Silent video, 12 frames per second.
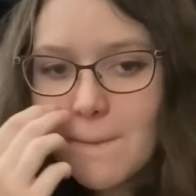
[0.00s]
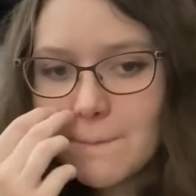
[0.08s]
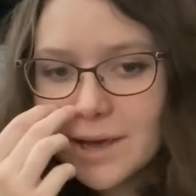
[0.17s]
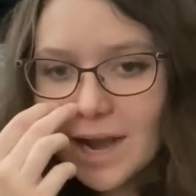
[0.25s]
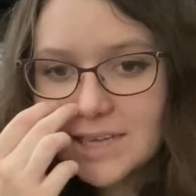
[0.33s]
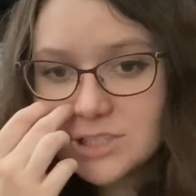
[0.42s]

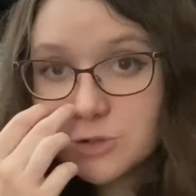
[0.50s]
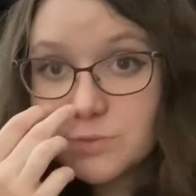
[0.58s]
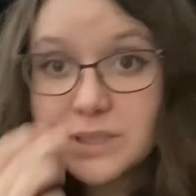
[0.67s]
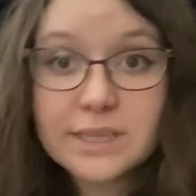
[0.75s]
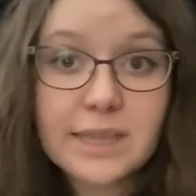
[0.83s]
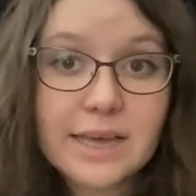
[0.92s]
But I still
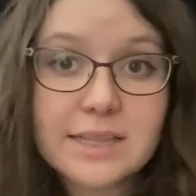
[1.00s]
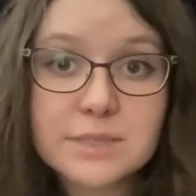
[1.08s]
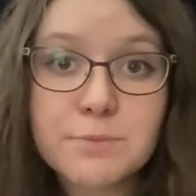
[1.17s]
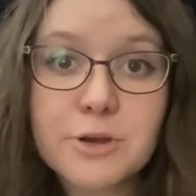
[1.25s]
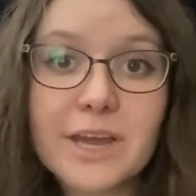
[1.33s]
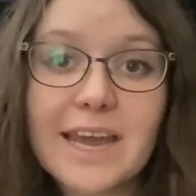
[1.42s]
really like this
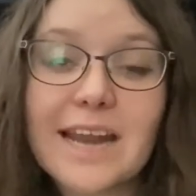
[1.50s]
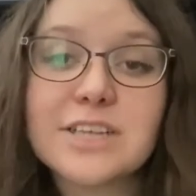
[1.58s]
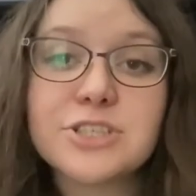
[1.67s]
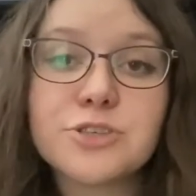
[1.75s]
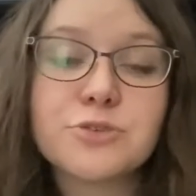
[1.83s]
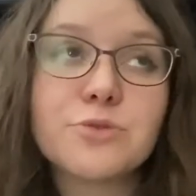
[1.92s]
book, and I
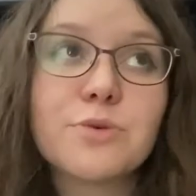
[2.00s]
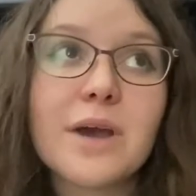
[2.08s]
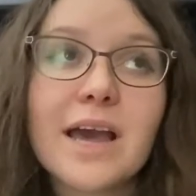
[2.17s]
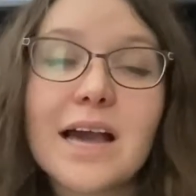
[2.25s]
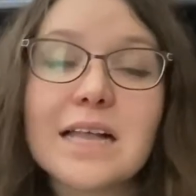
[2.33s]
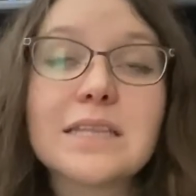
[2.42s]
do
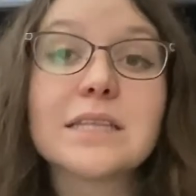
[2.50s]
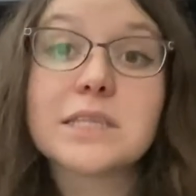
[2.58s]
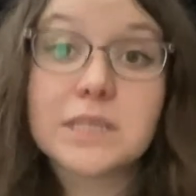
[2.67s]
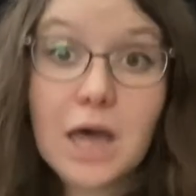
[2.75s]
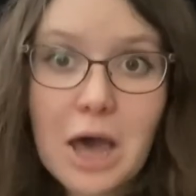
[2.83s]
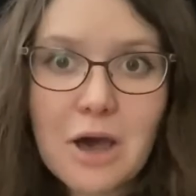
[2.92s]

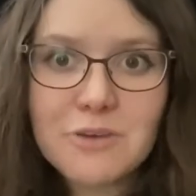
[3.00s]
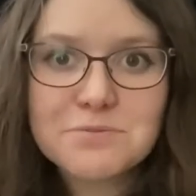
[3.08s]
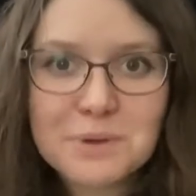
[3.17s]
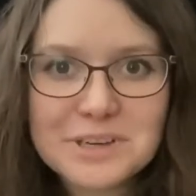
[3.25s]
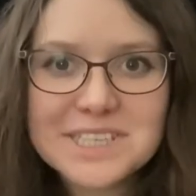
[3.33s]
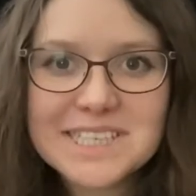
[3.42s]
love
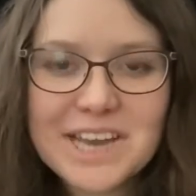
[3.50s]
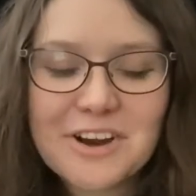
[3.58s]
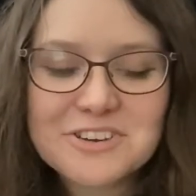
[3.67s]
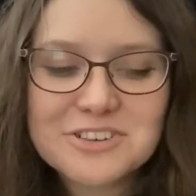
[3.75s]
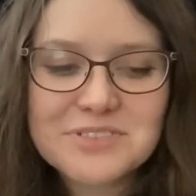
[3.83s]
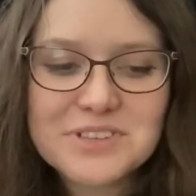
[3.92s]
Percy's
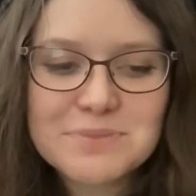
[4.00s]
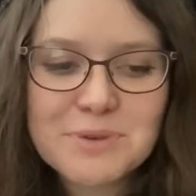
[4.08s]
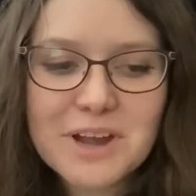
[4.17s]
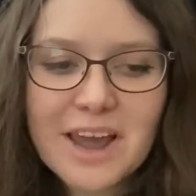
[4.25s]
character in this book.